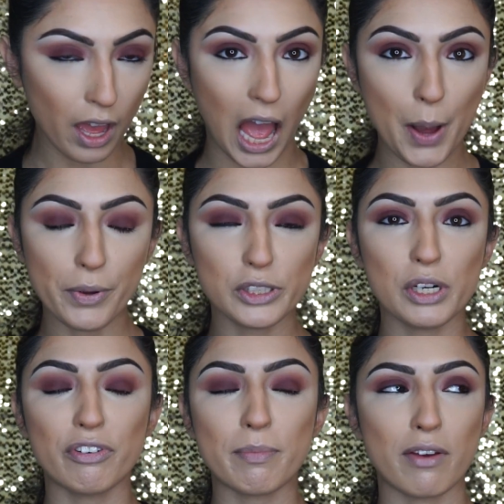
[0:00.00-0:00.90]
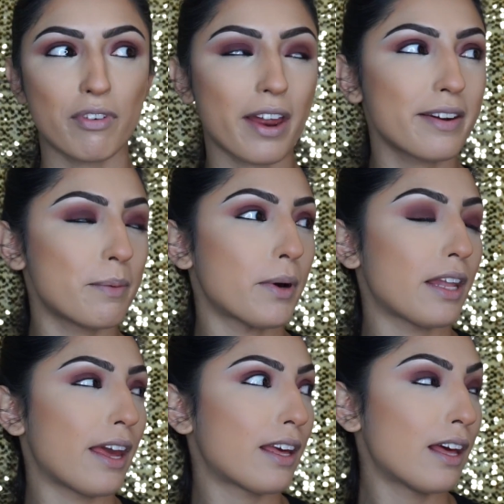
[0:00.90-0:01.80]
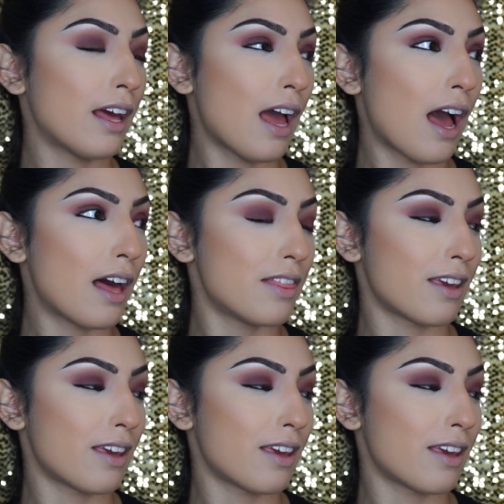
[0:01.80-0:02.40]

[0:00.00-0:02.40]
I would do it for my vanity, but like the